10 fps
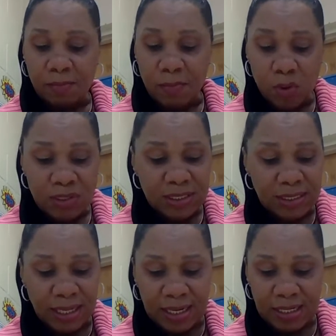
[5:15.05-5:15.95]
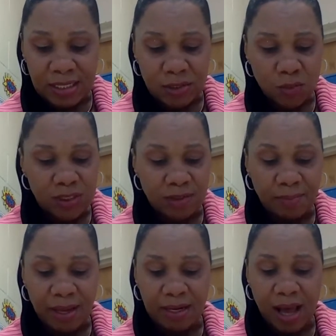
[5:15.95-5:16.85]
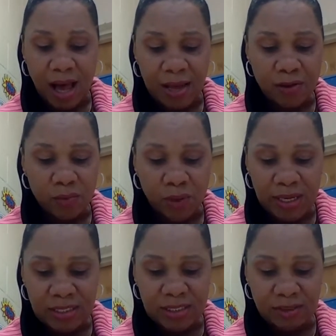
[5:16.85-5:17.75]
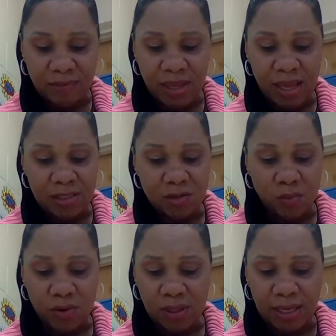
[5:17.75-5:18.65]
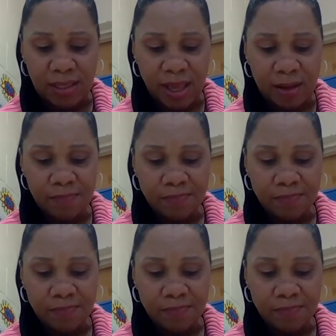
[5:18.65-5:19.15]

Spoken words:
Most Canadians would demand higher wages if they had to work like that.